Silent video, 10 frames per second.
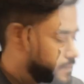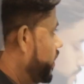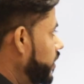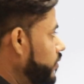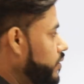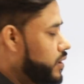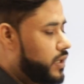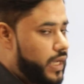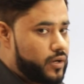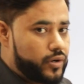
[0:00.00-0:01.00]
Now,
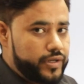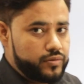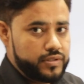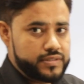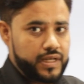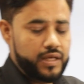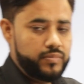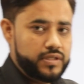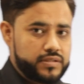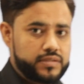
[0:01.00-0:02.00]
according to the
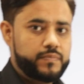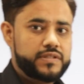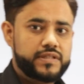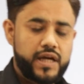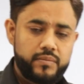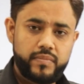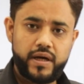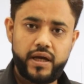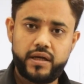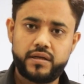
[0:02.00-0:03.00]
syllabus prescribed
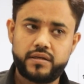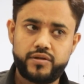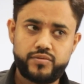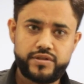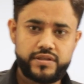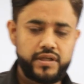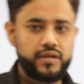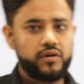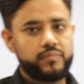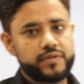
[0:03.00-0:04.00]
by U G
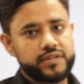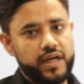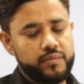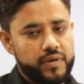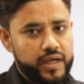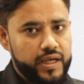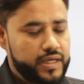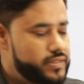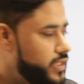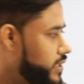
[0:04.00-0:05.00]
C or prescribed by A
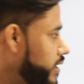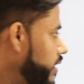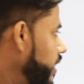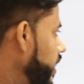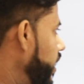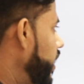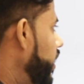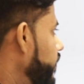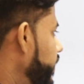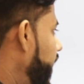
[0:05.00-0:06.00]
I C T E,
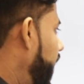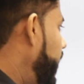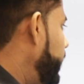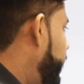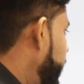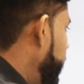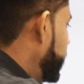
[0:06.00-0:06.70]
we have